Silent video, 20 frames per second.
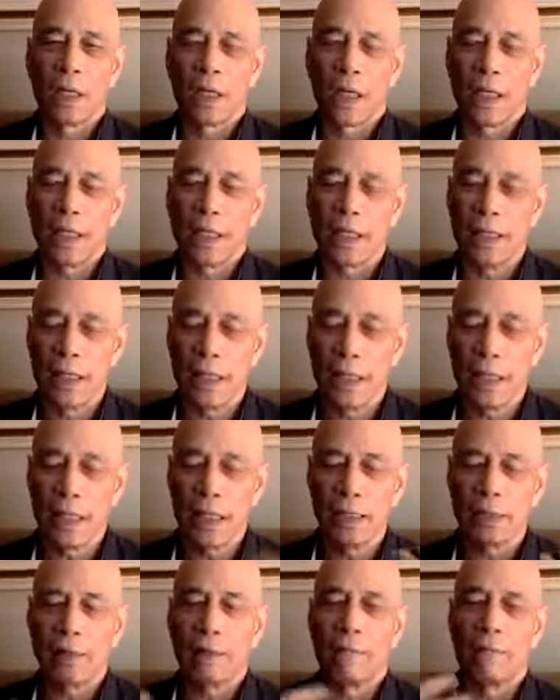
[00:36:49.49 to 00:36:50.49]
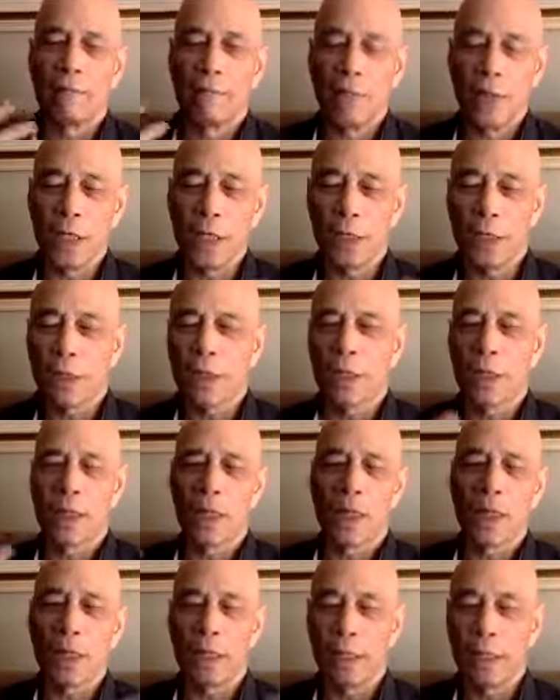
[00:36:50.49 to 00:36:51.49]
idea of fear
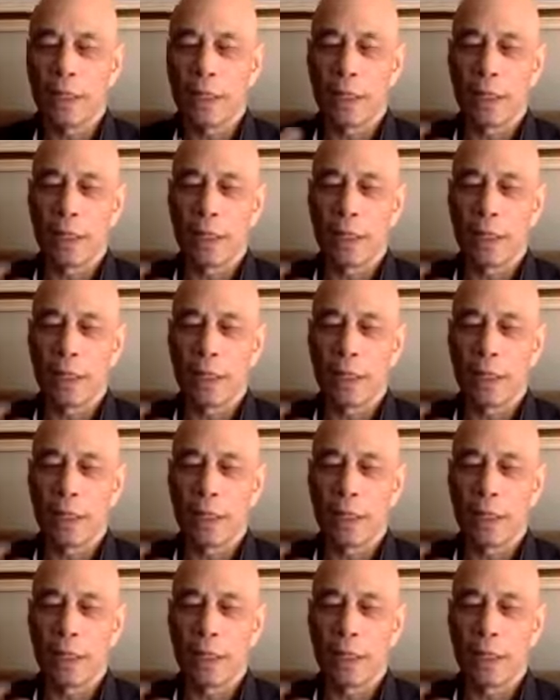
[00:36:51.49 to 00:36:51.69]
and